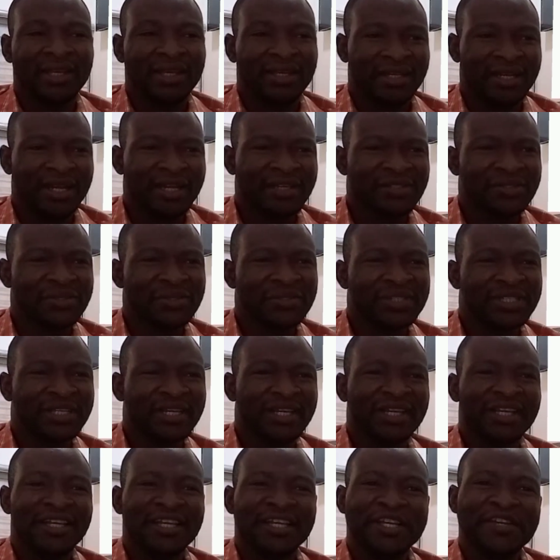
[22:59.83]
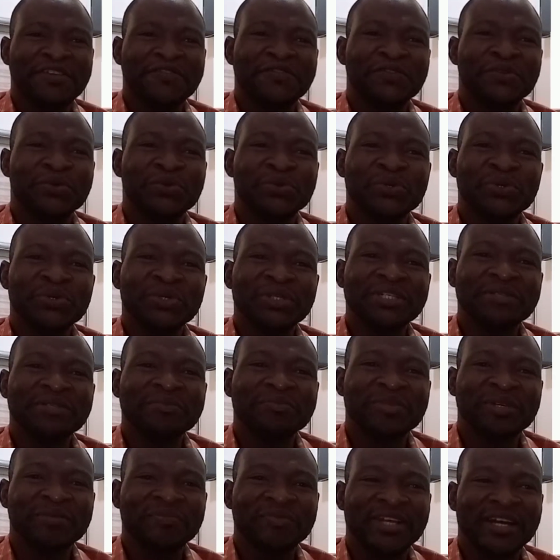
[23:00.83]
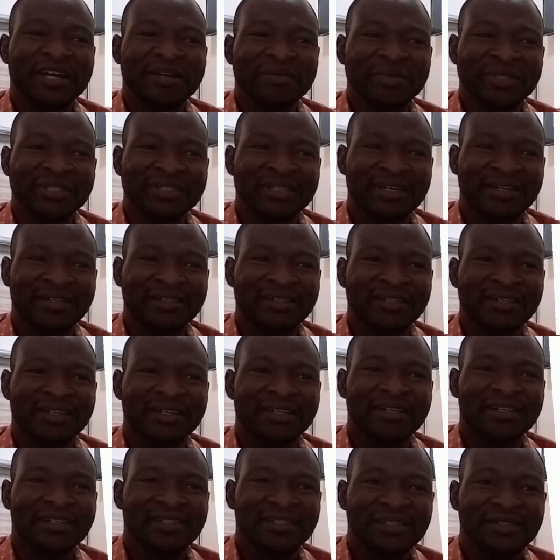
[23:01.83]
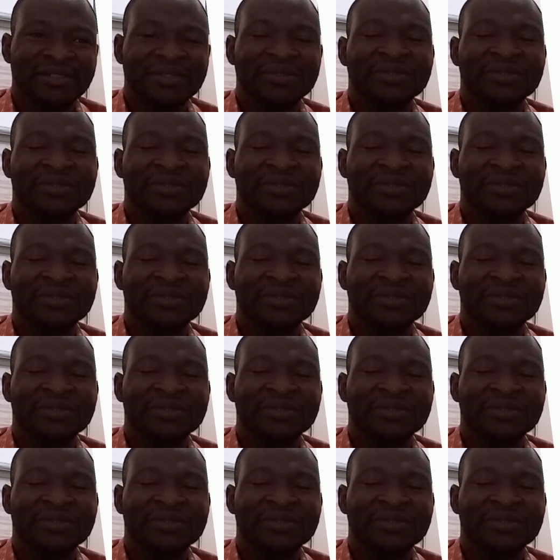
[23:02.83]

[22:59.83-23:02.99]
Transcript: That's to say, if you know the beam diameter, you